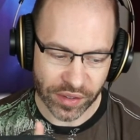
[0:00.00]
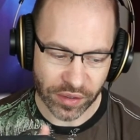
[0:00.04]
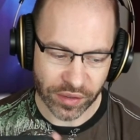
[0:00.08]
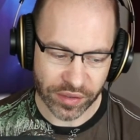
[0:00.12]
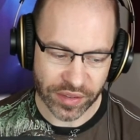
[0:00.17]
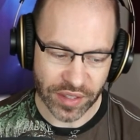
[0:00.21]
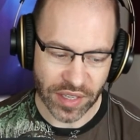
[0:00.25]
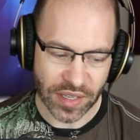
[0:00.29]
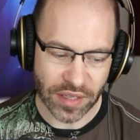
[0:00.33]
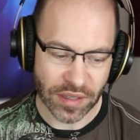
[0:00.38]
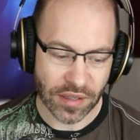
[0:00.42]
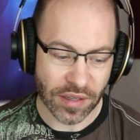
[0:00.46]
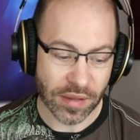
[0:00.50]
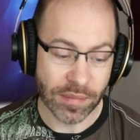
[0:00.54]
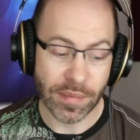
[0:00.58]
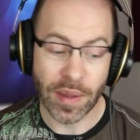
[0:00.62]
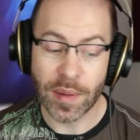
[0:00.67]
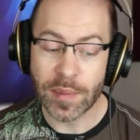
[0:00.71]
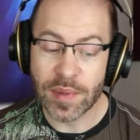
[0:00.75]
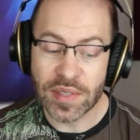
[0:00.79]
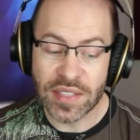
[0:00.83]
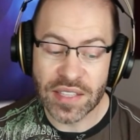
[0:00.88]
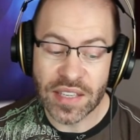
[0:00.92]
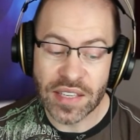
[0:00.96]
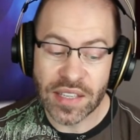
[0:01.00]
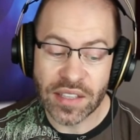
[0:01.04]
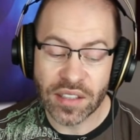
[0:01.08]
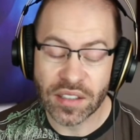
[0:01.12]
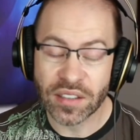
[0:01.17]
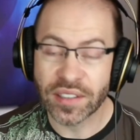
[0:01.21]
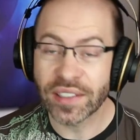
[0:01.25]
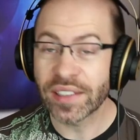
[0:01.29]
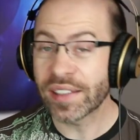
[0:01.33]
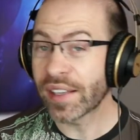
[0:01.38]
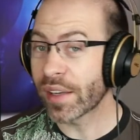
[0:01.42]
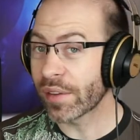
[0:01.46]
little thing, and maybe it's eating
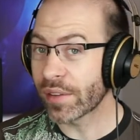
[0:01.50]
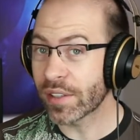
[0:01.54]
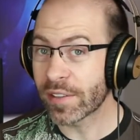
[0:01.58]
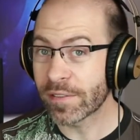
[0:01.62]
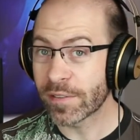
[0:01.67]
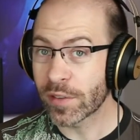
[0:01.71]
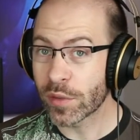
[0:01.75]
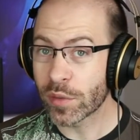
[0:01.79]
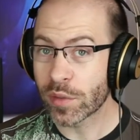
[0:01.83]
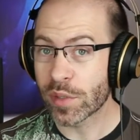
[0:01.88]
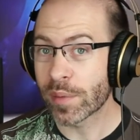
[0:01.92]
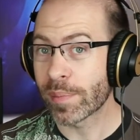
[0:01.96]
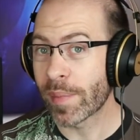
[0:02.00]
clean, healthy foods